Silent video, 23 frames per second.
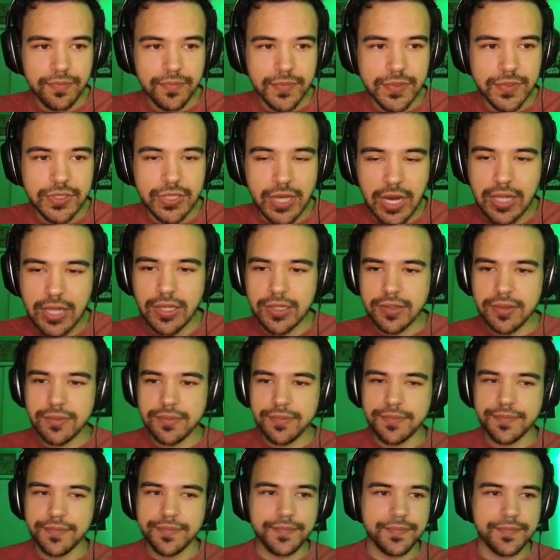Solid.
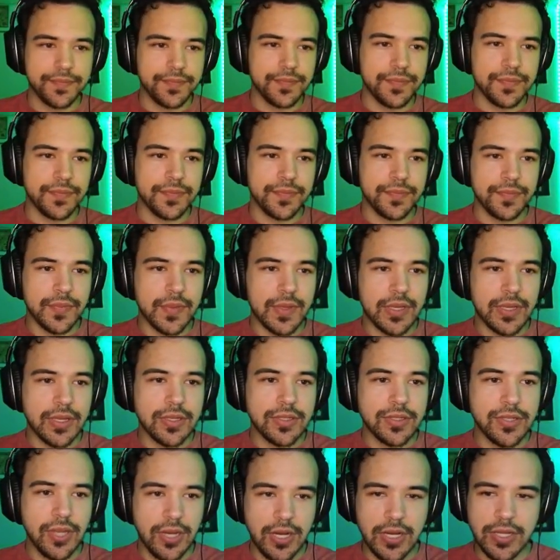
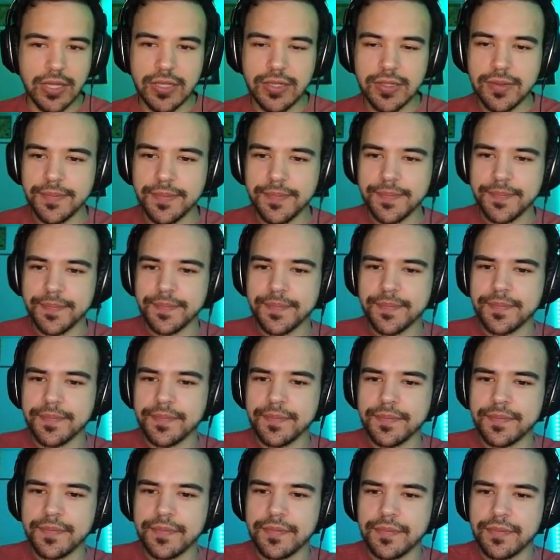Solid.
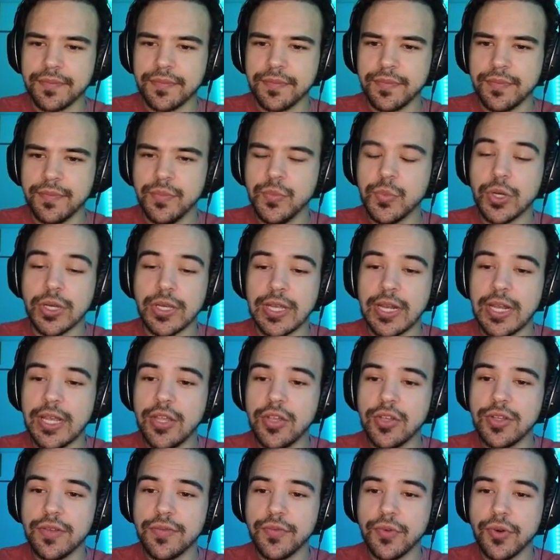What can I
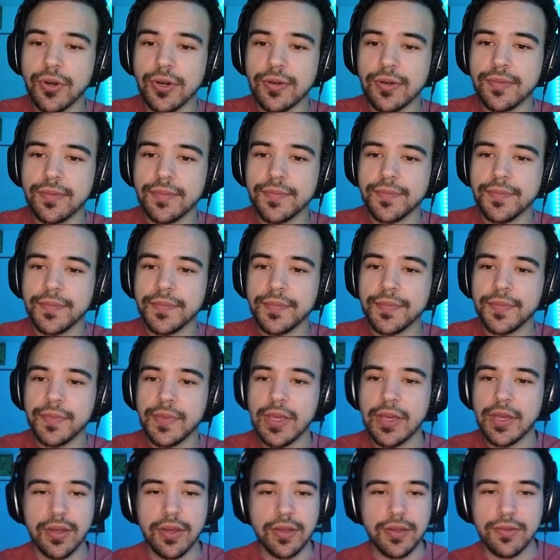use it for?
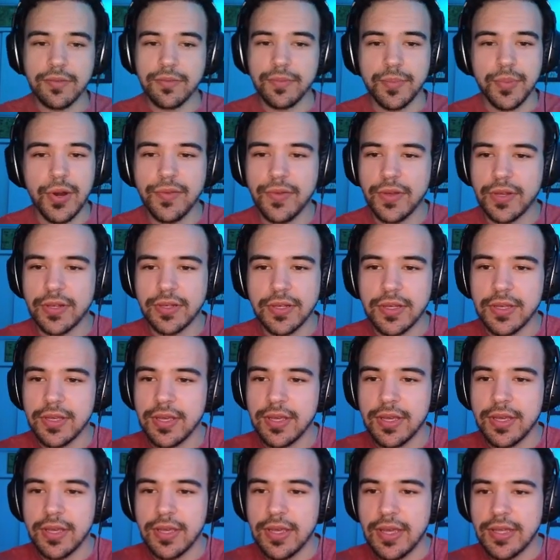Here, perfect.
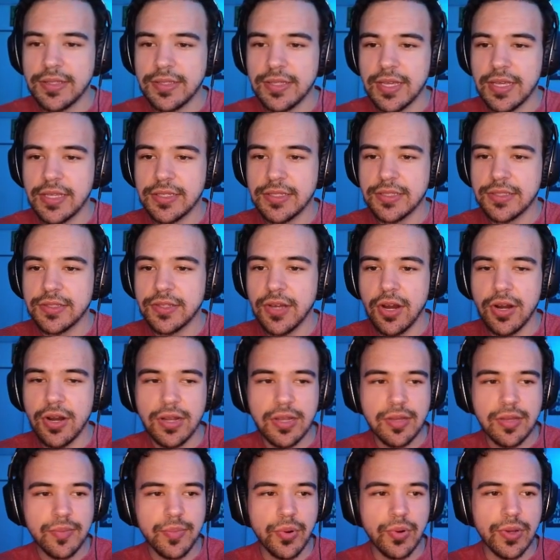It's a
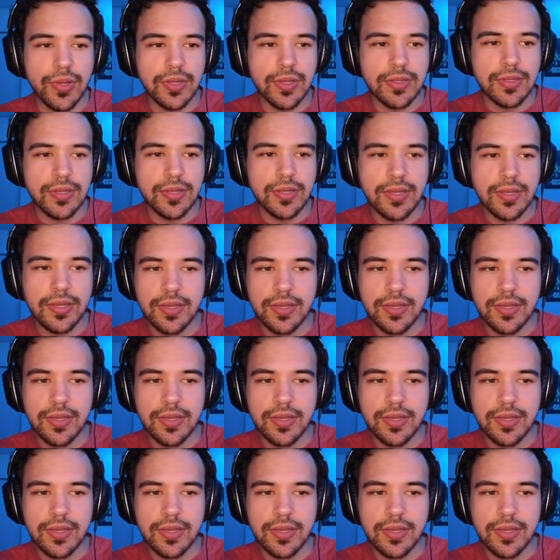starting point